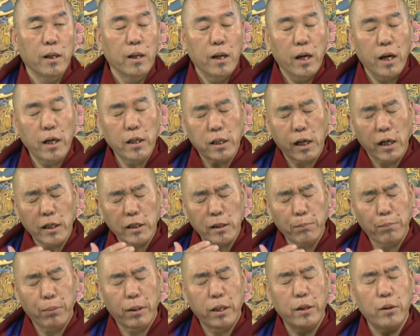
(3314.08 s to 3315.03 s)
and
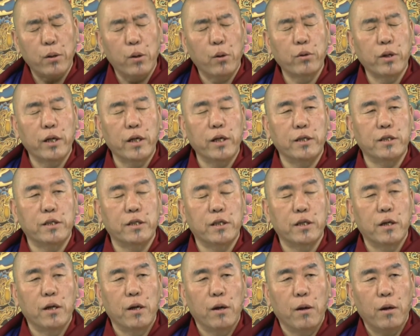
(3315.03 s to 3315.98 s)
contemplate on it
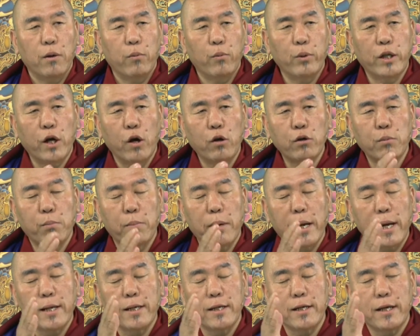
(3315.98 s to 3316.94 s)
without
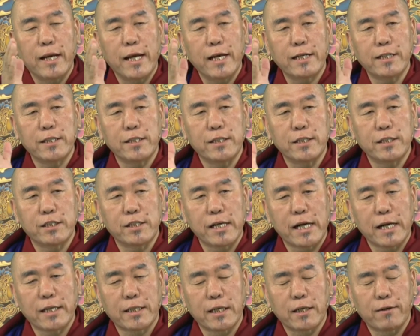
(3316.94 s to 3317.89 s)
mind let
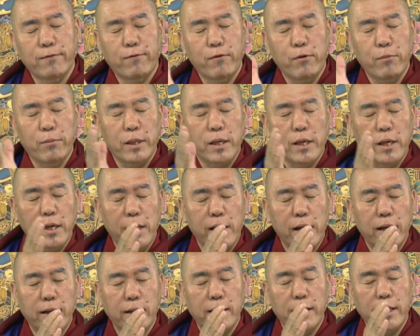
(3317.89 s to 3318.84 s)
distracted from here
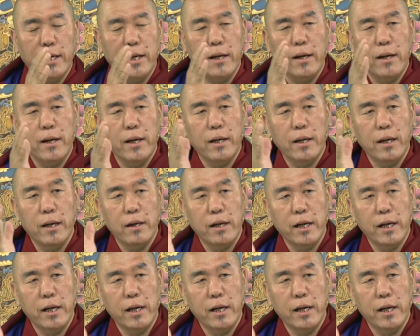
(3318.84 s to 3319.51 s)
and there and